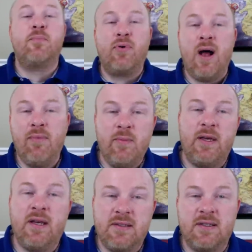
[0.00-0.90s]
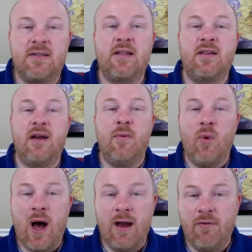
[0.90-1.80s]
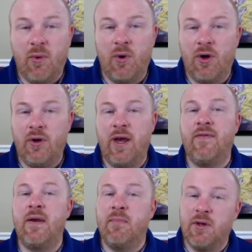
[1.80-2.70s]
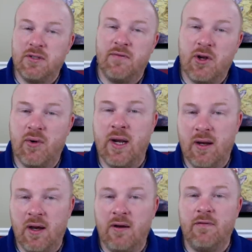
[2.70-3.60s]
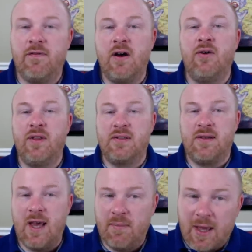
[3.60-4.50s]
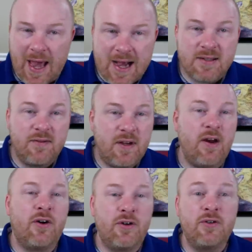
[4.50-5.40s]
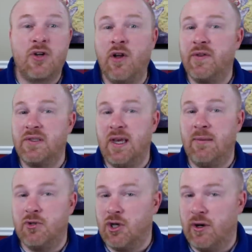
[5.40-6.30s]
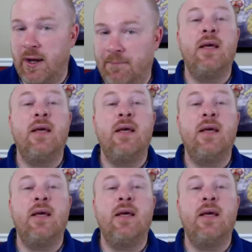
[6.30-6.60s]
The problem is that the Eye of the World and that most of The Great Hunt follow the same cast of characters on the same journey.